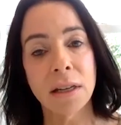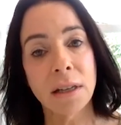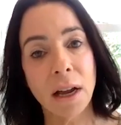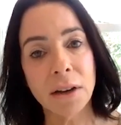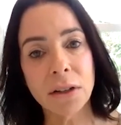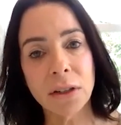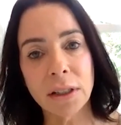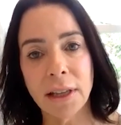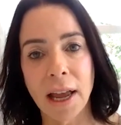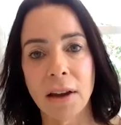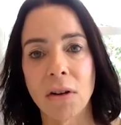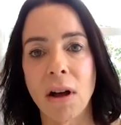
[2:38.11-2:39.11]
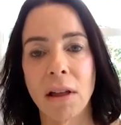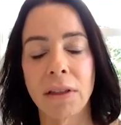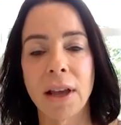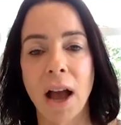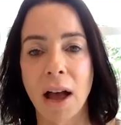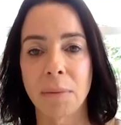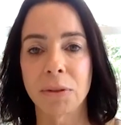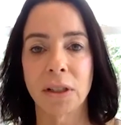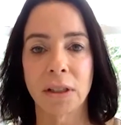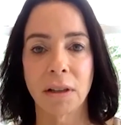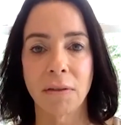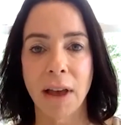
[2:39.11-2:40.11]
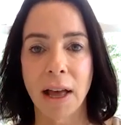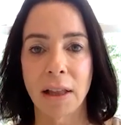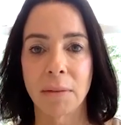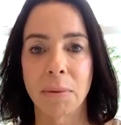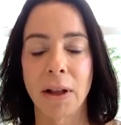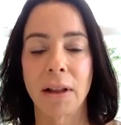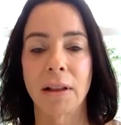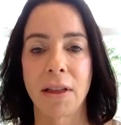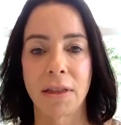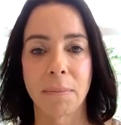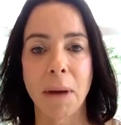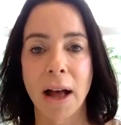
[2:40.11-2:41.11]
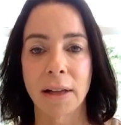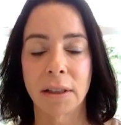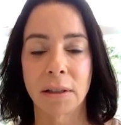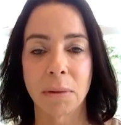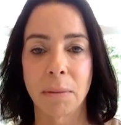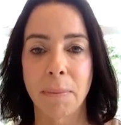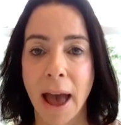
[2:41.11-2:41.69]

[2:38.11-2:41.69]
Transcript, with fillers: to understand all the options available and the possible